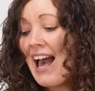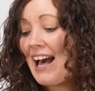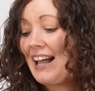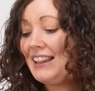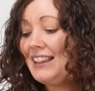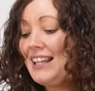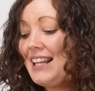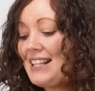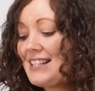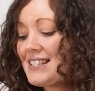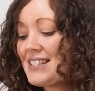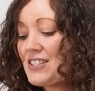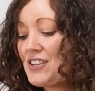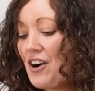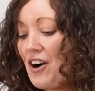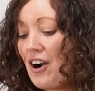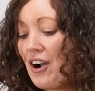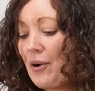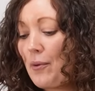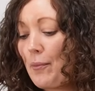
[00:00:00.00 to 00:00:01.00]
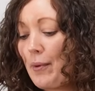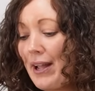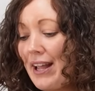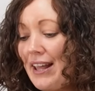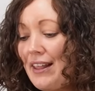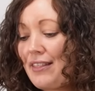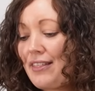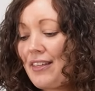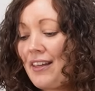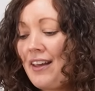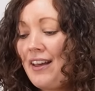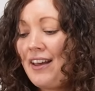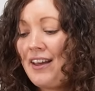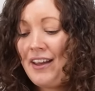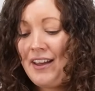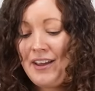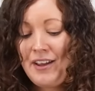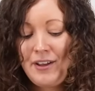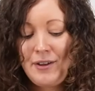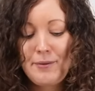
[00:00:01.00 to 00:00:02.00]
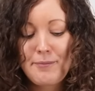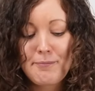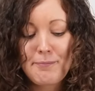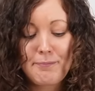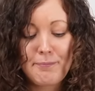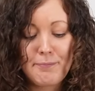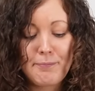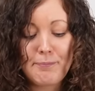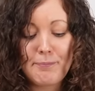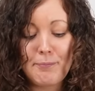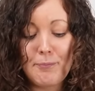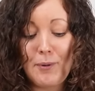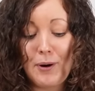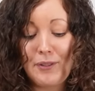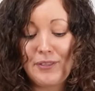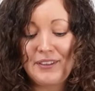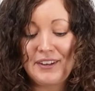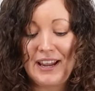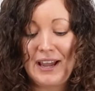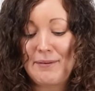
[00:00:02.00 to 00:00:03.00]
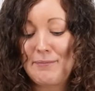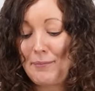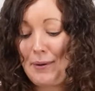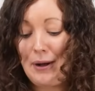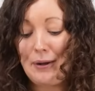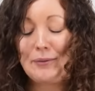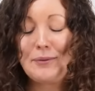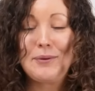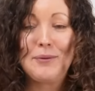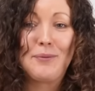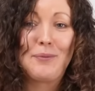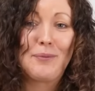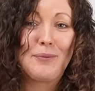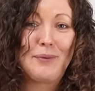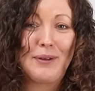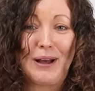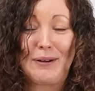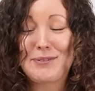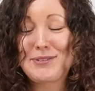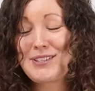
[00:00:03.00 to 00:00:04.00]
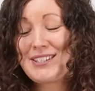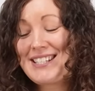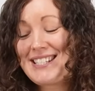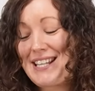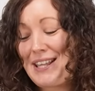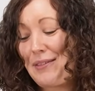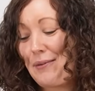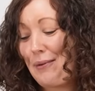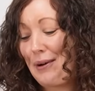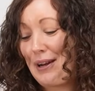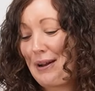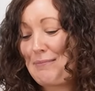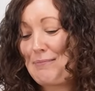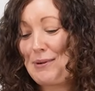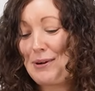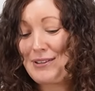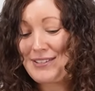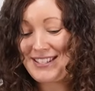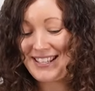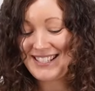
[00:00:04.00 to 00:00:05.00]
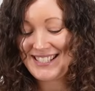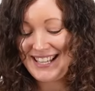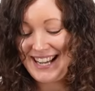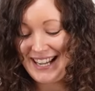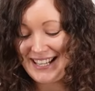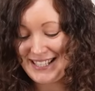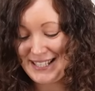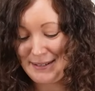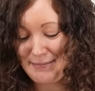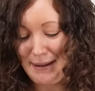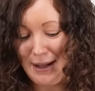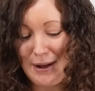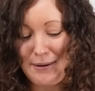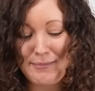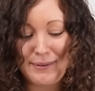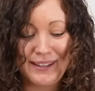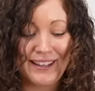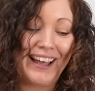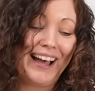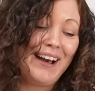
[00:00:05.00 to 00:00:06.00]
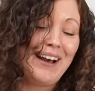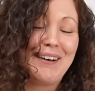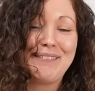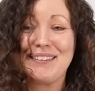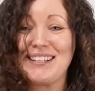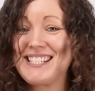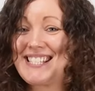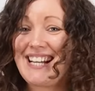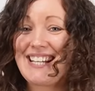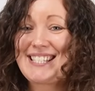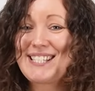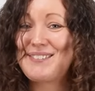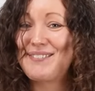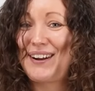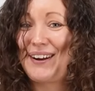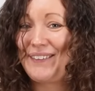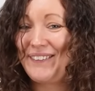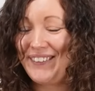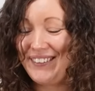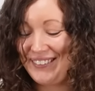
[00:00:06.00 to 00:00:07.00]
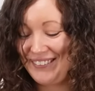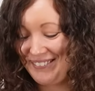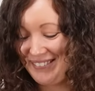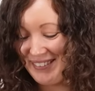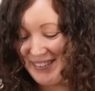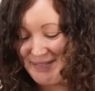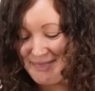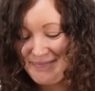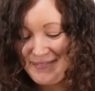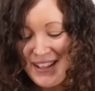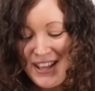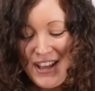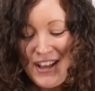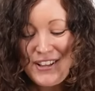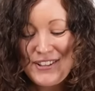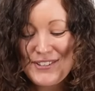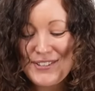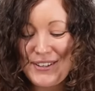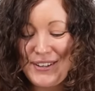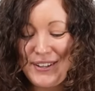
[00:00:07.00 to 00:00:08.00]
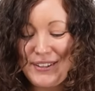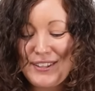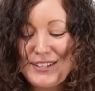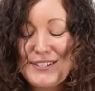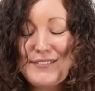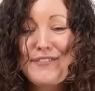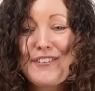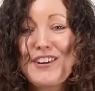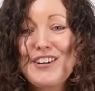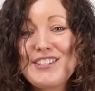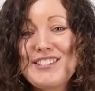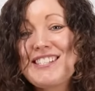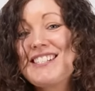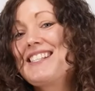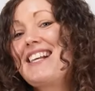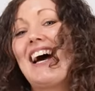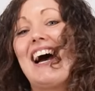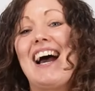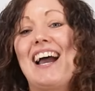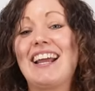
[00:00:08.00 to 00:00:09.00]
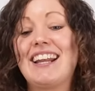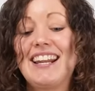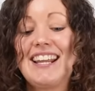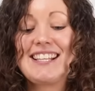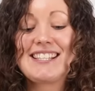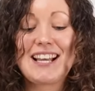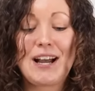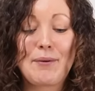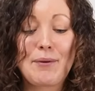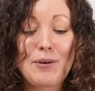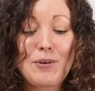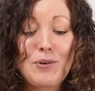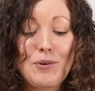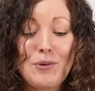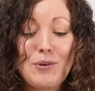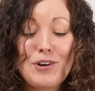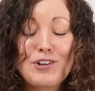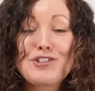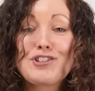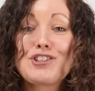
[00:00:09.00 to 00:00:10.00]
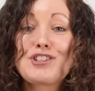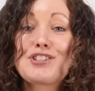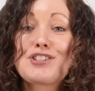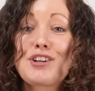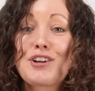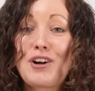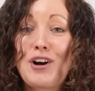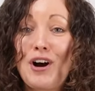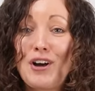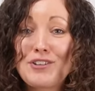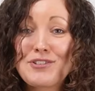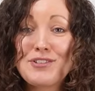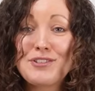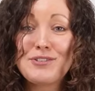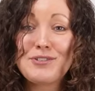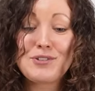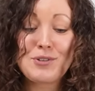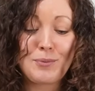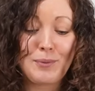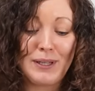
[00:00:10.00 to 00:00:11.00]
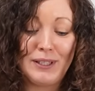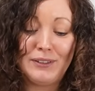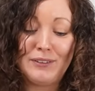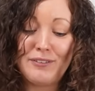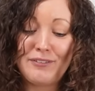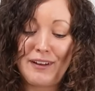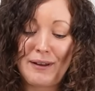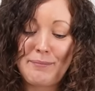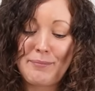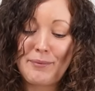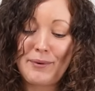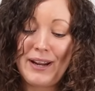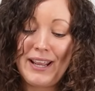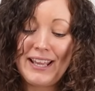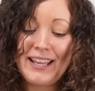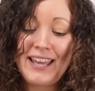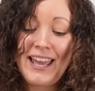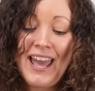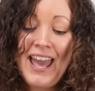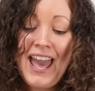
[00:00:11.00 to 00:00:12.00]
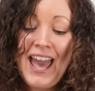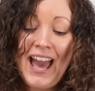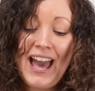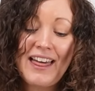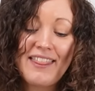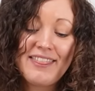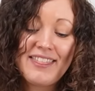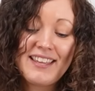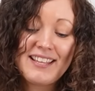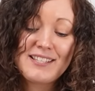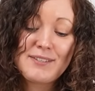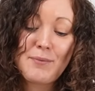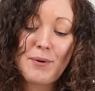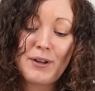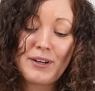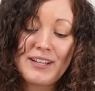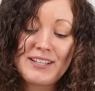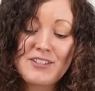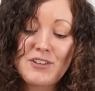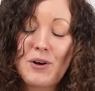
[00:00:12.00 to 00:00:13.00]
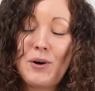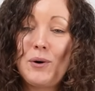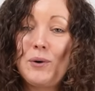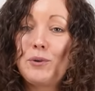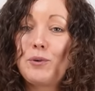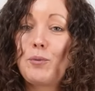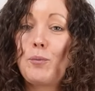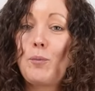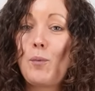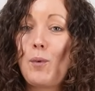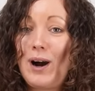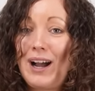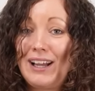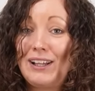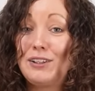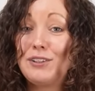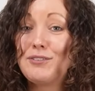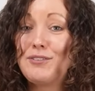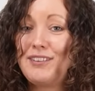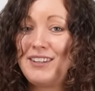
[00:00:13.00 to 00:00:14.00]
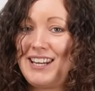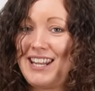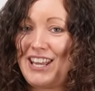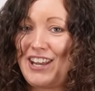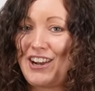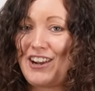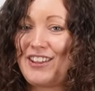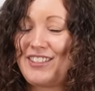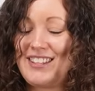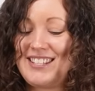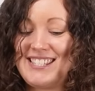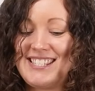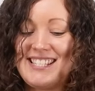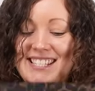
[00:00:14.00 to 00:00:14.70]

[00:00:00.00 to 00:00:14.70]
And let's start with one that I'm, well, I was going to say the one I'm most excited about, but I'm excited about all of them. So this first design is our gorgeous cotton twill fabric, and this one is called Wild Veneer, this